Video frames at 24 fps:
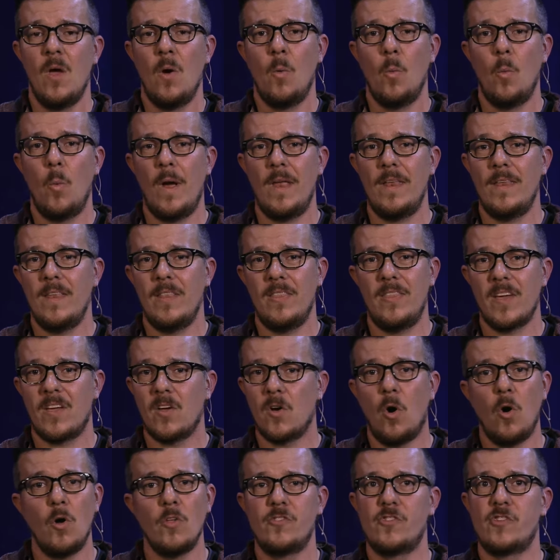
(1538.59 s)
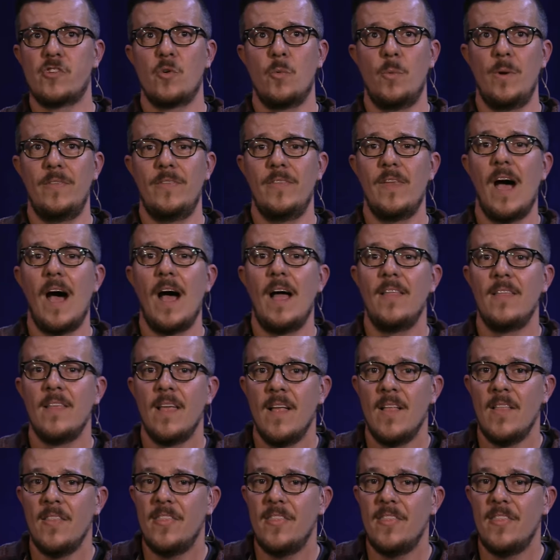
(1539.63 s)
when the culture would not.